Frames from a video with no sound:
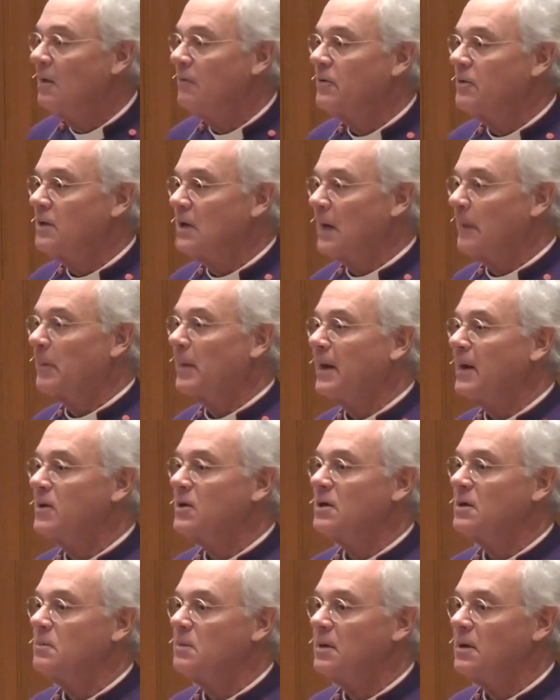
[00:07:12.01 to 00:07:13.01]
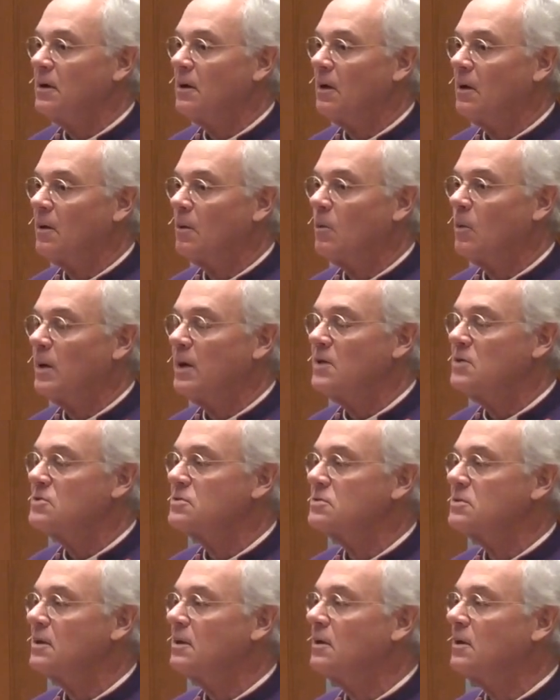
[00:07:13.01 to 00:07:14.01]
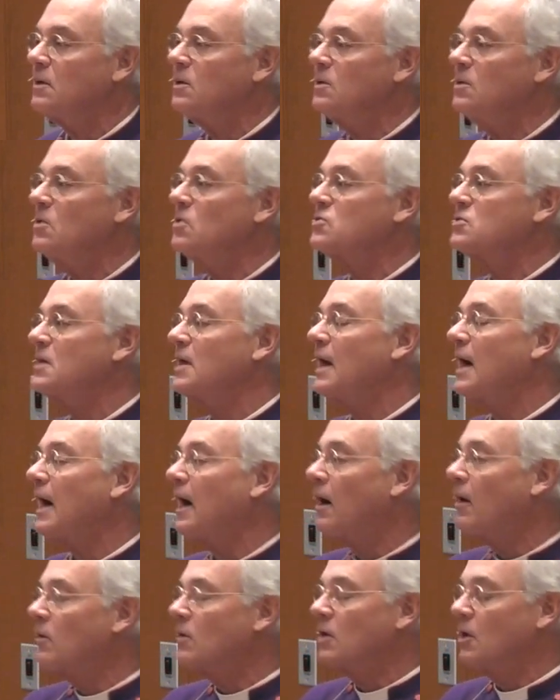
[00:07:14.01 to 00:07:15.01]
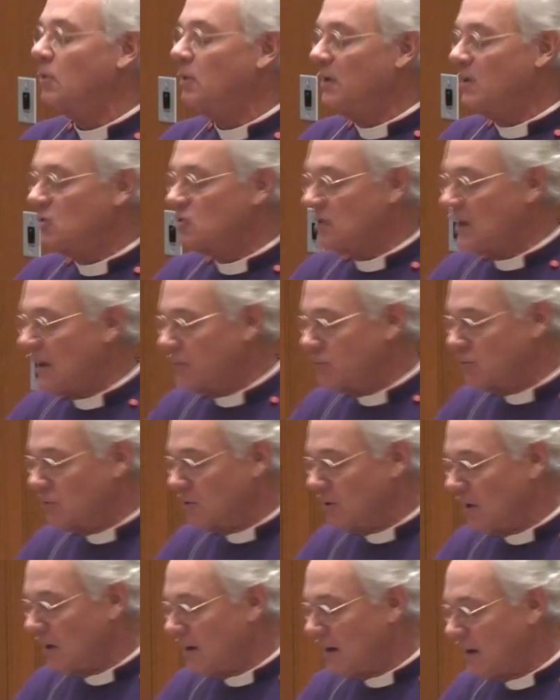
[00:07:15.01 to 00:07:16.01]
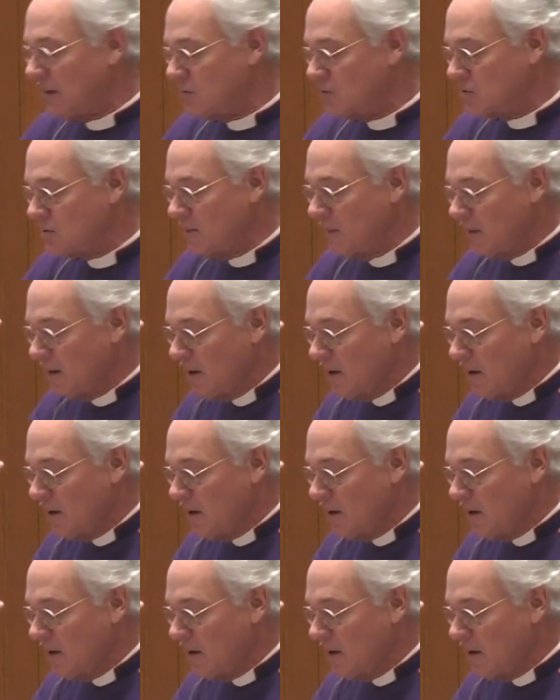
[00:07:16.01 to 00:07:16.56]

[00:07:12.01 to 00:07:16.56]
The nominating committee always includes the outgoing chapter class